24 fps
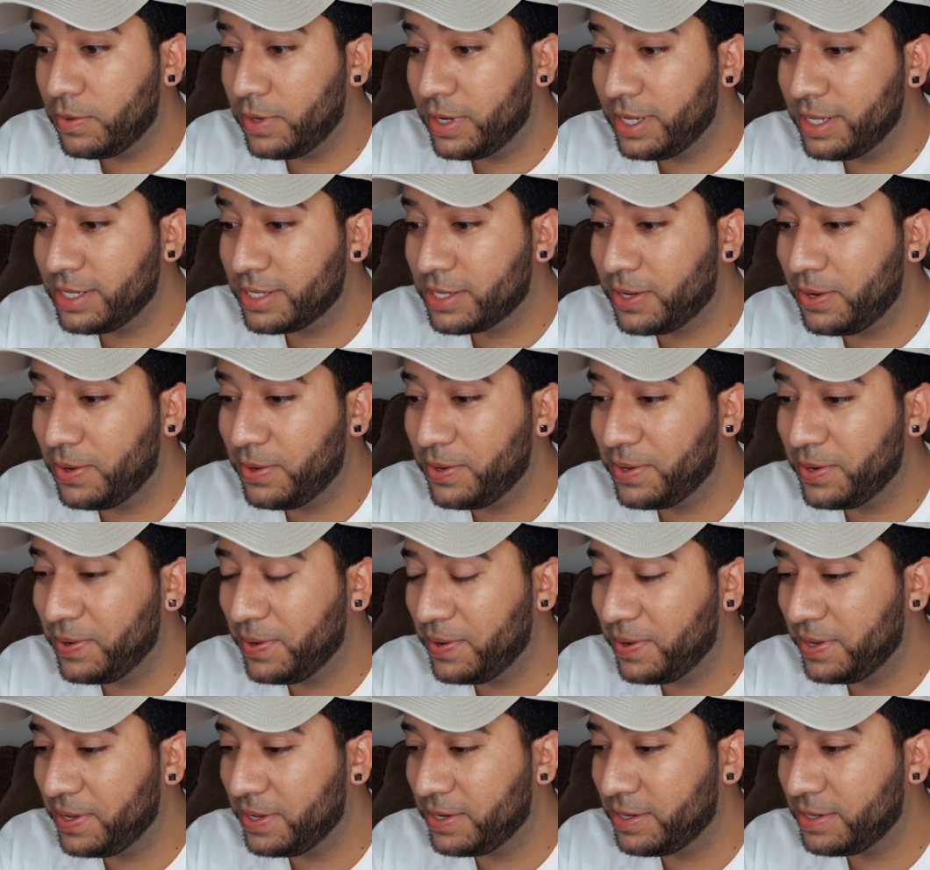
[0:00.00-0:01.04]
What is going
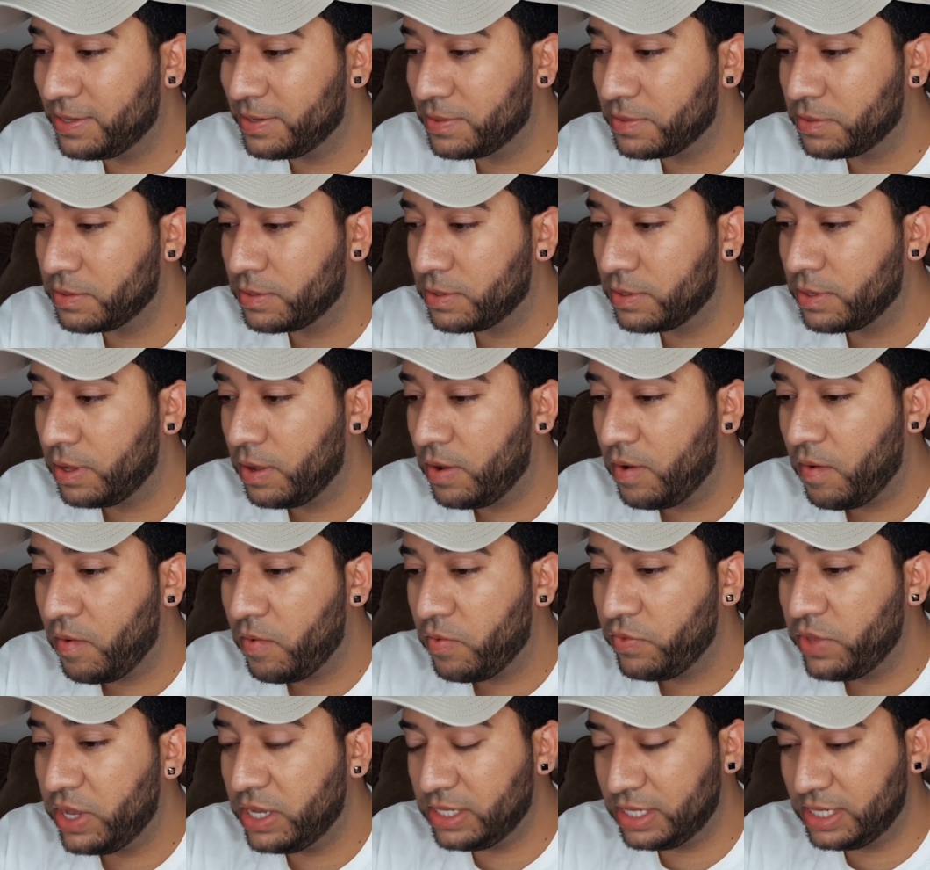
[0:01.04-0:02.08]
on?
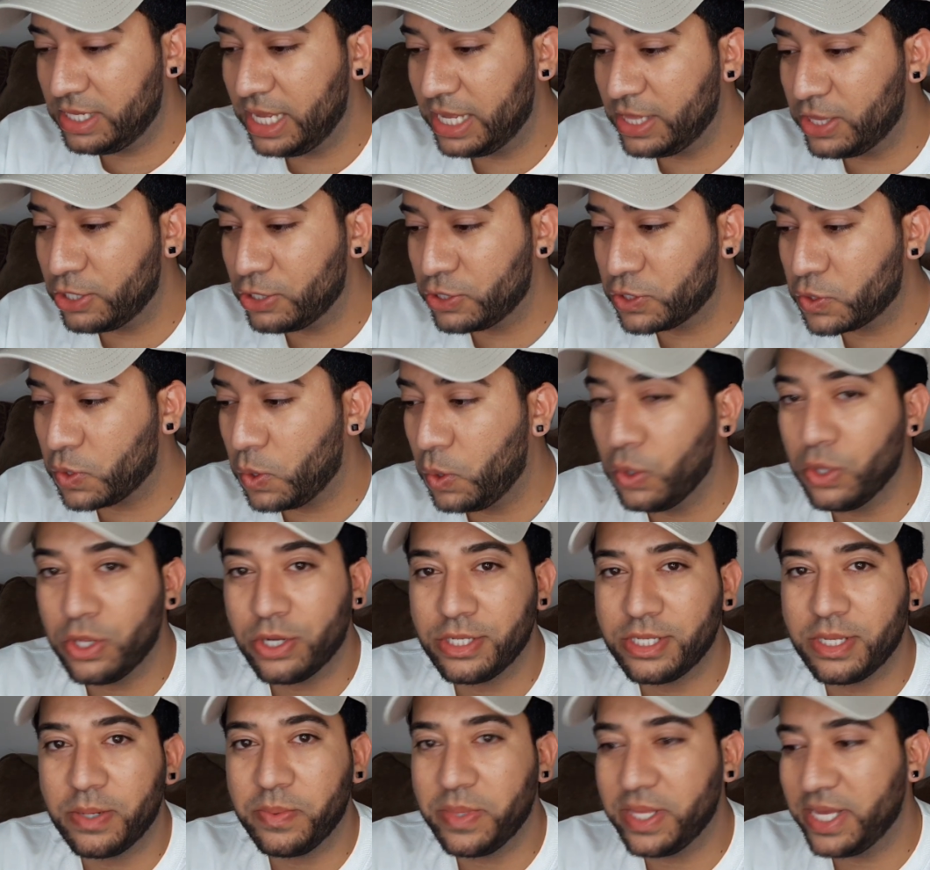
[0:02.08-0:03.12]
Is this like their school
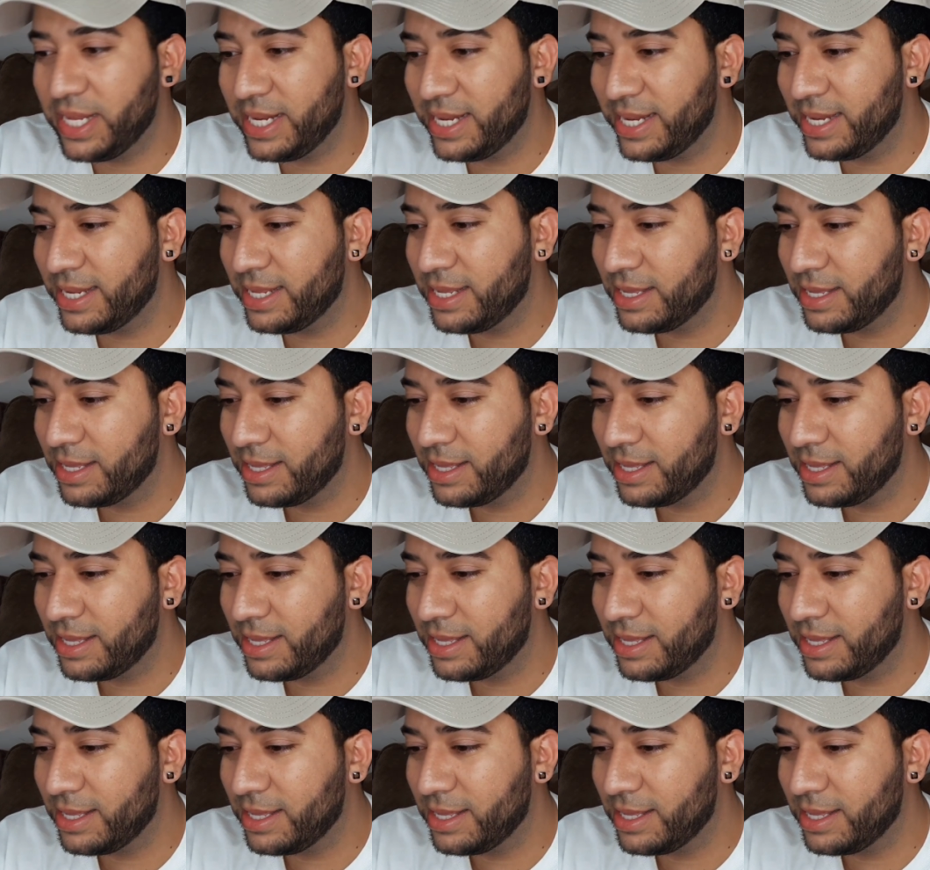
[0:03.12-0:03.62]
or something?